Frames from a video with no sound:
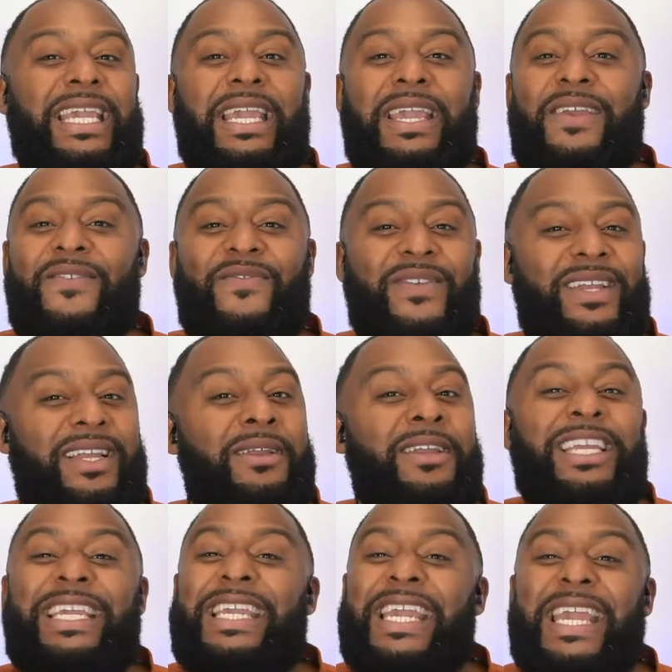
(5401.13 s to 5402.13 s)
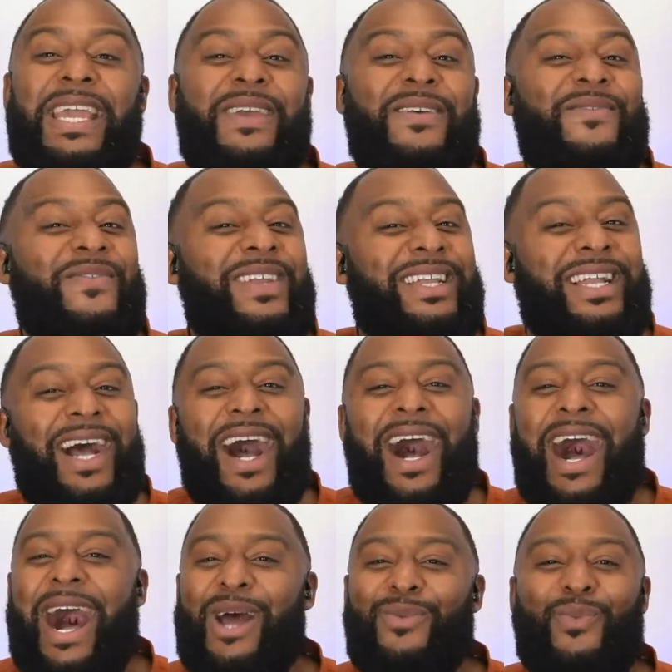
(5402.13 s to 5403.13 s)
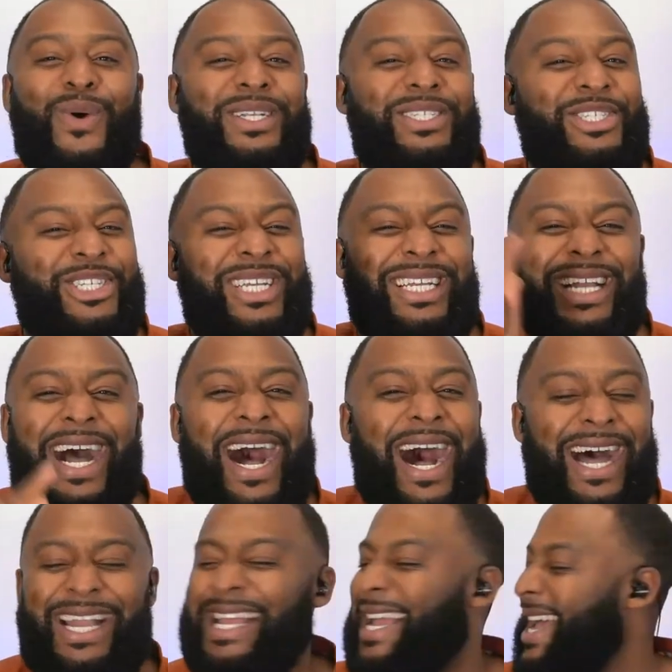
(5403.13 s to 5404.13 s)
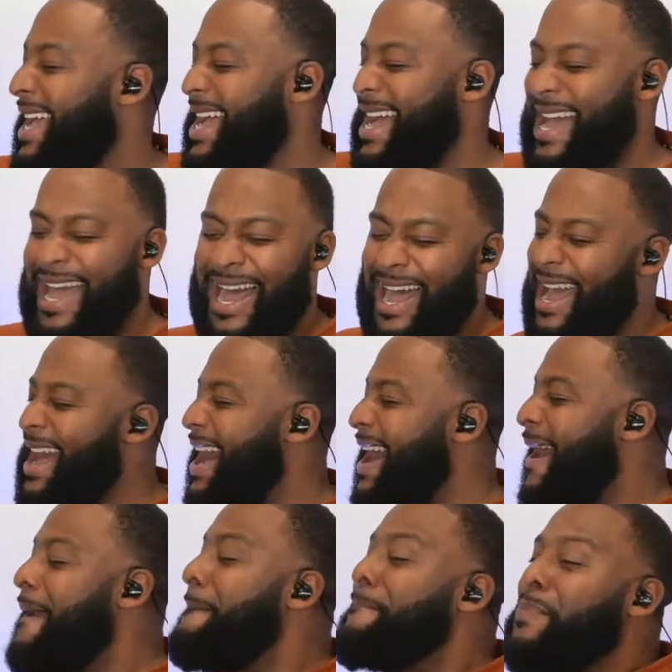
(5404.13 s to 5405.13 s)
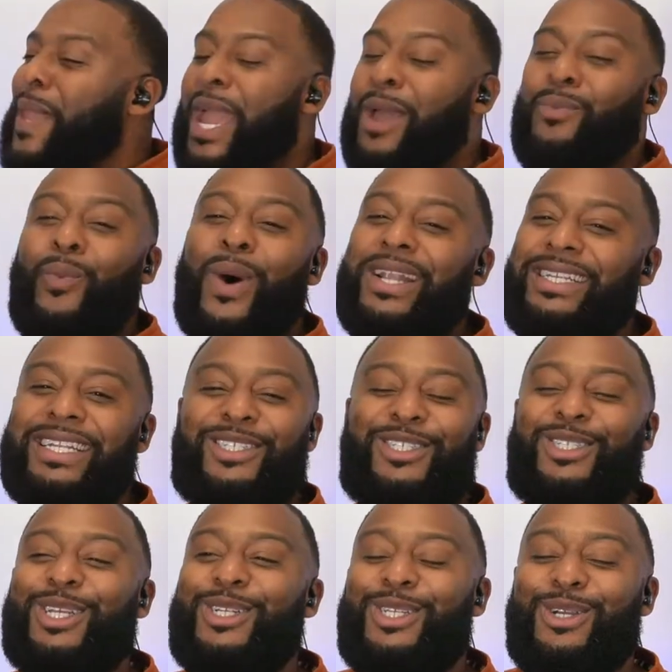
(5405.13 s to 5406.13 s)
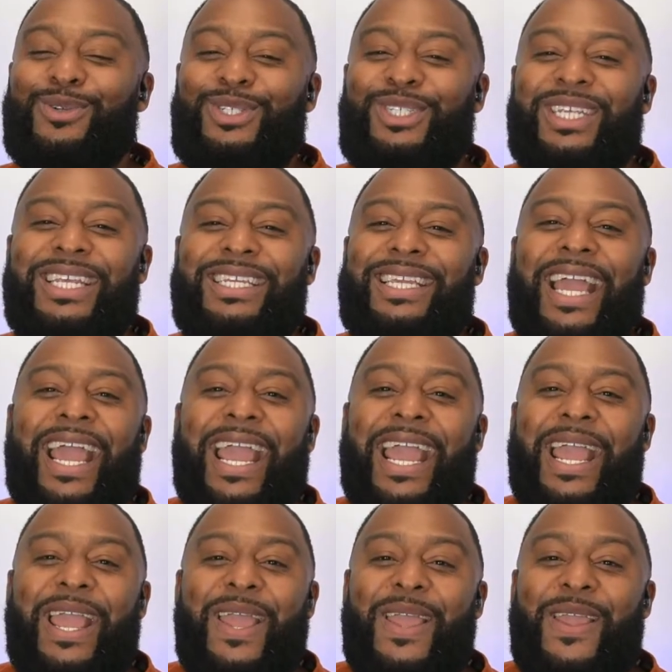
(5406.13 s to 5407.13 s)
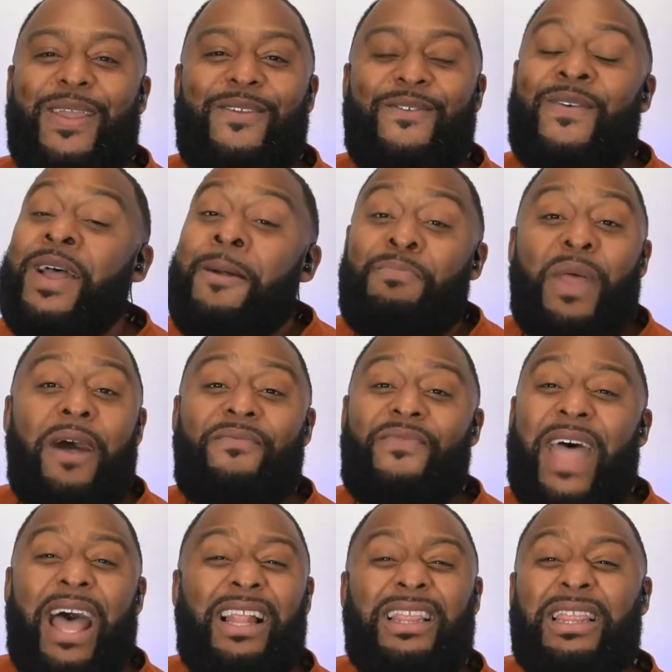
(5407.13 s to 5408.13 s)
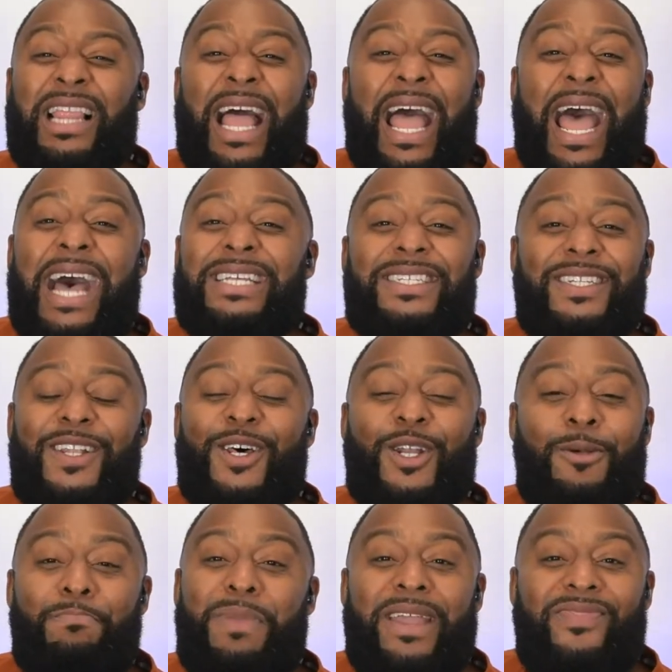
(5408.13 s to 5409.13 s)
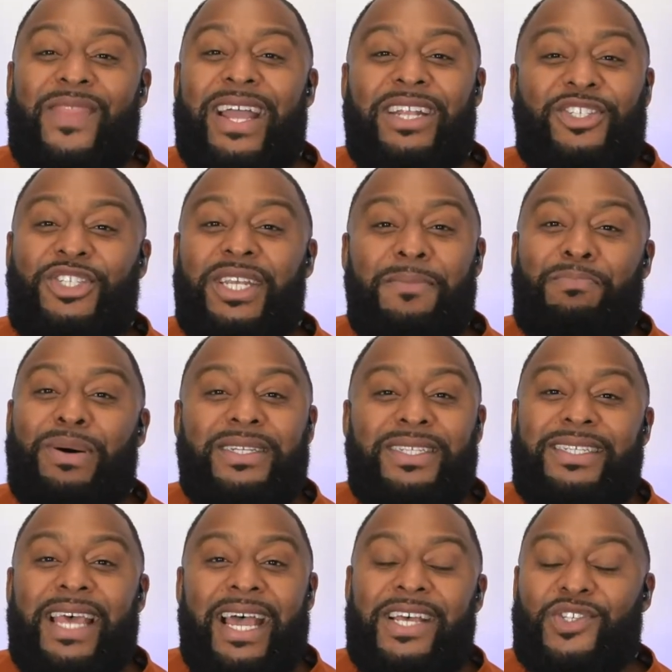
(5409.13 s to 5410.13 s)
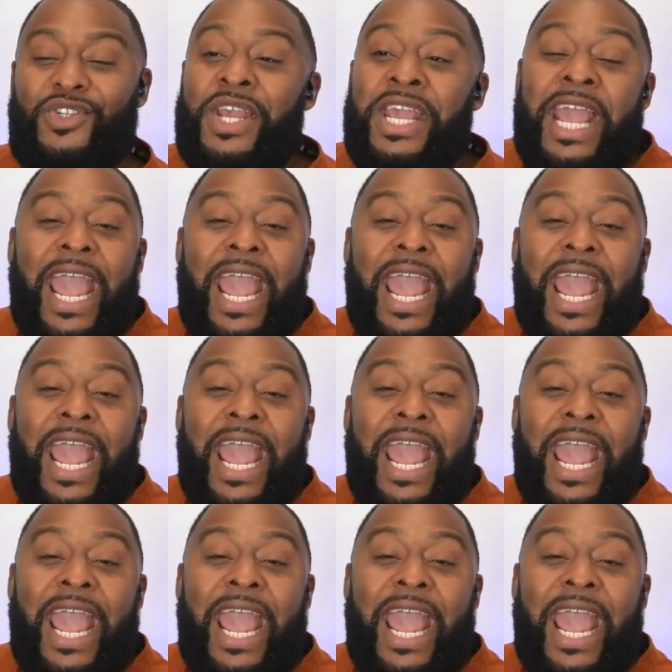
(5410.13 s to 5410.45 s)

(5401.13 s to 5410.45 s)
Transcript: give God what you got. And what did she do? She gave that last little bit that she possessed.